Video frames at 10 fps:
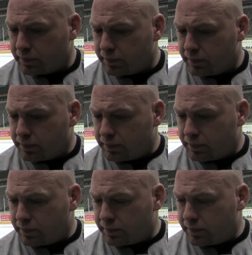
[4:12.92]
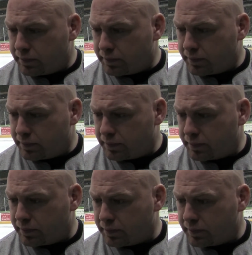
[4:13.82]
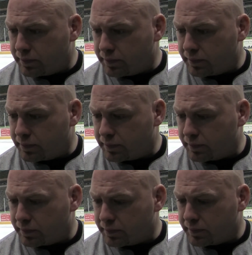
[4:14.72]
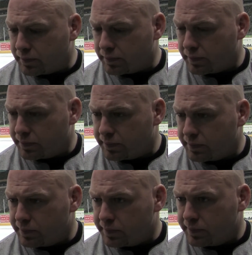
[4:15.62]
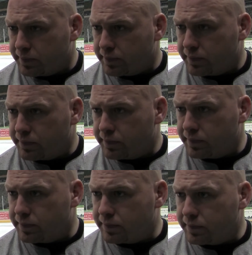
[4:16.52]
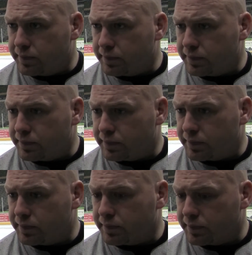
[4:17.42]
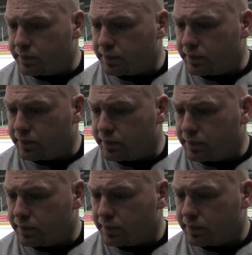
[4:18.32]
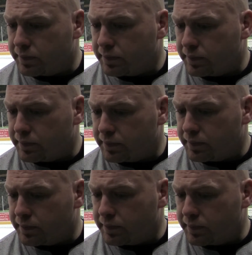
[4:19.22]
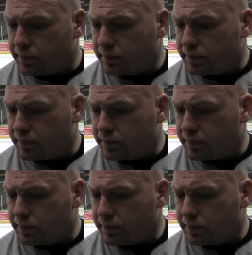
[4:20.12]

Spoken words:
The person shown says nothing.